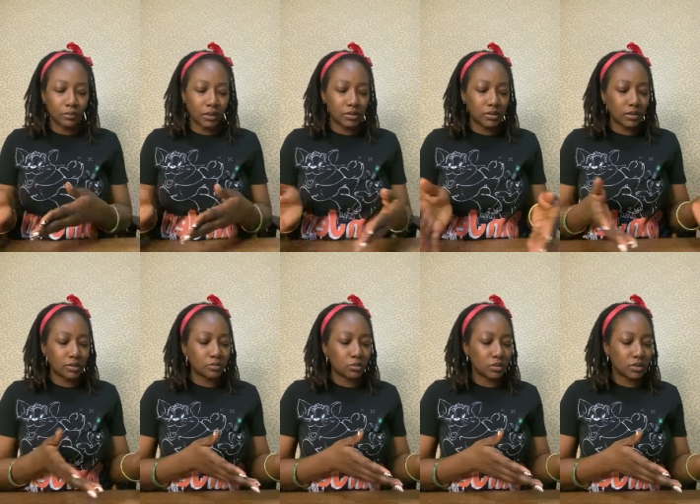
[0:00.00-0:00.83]
in
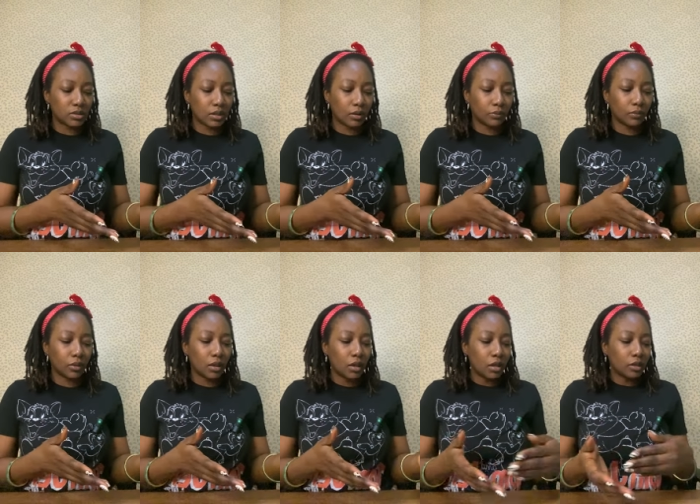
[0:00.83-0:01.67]
6 months time,
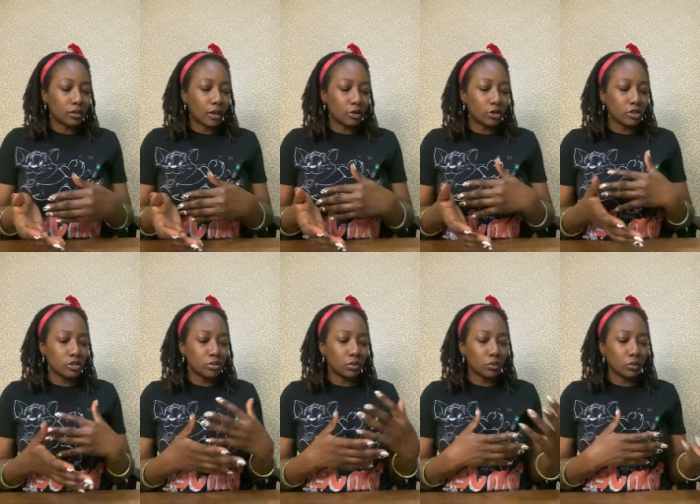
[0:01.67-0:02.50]
you're going
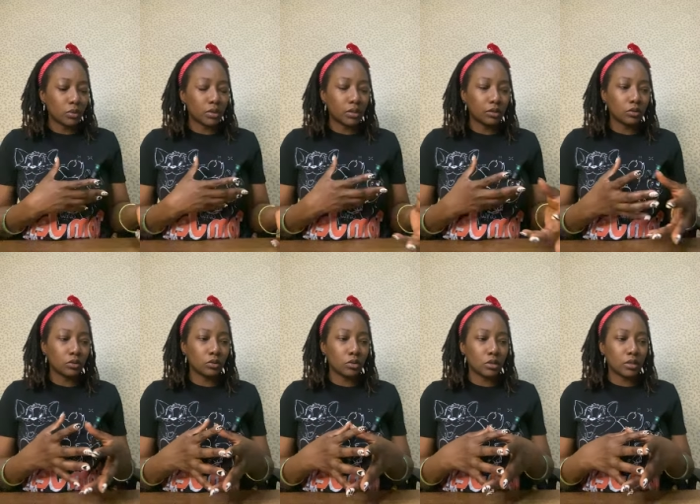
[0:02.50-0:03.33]
to be working
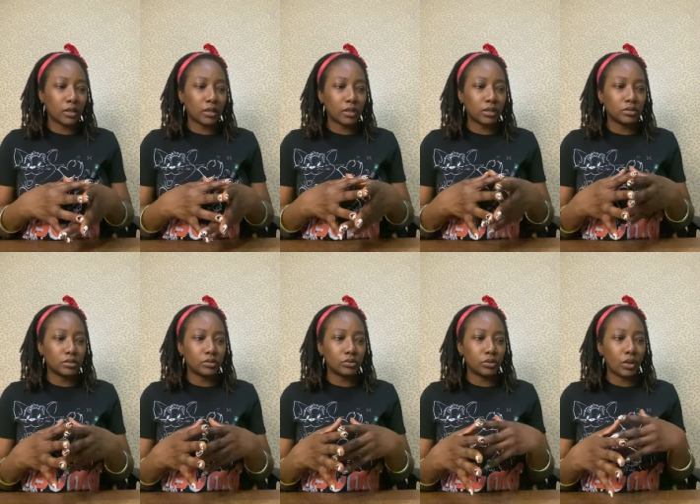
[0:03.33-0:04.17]
on, like,
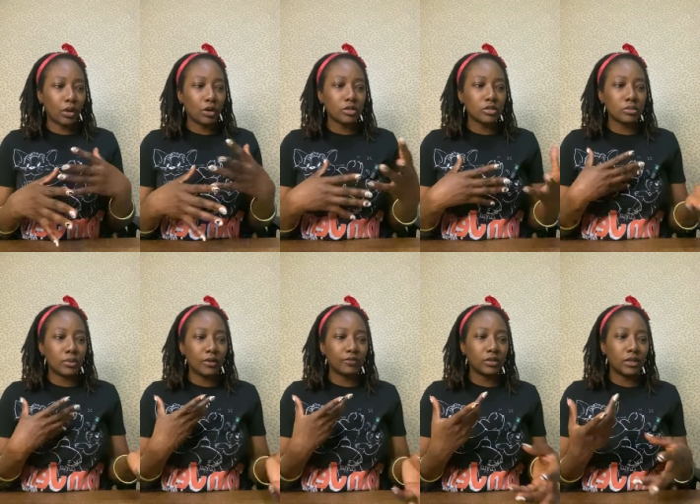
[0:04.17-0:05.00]
you're going to be
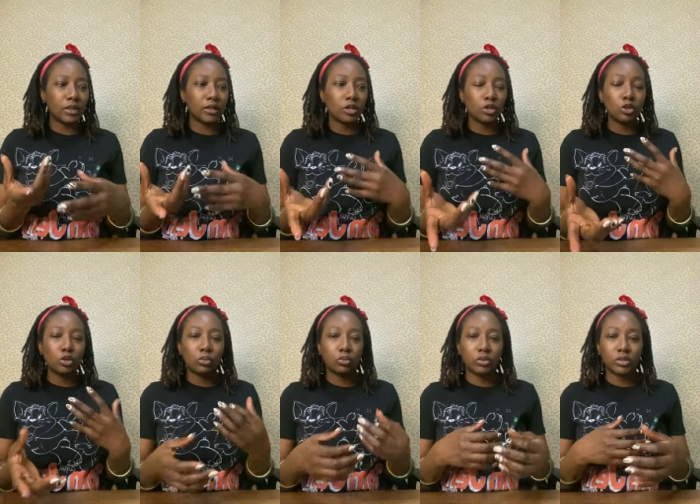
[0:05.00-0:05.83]
having, like, new
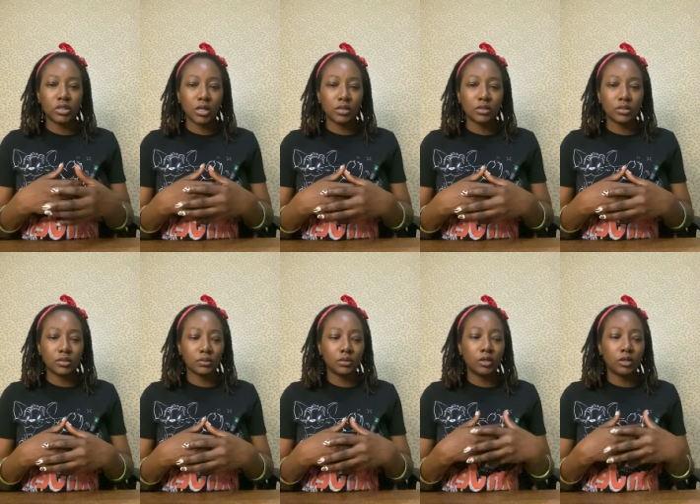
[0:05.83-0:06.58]
projects,